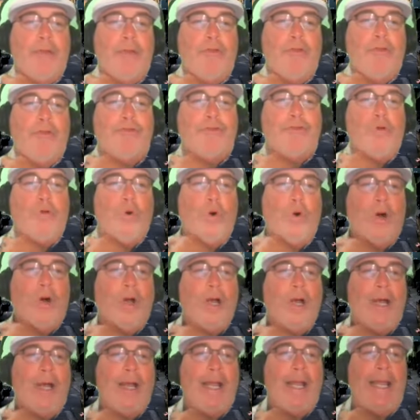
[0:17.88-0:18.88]

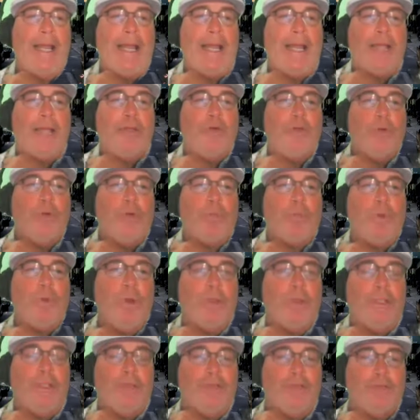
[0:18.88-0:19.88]
SCORE and your
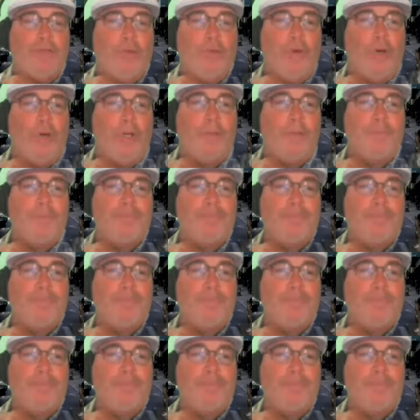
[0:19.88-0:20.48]
role at SCORE?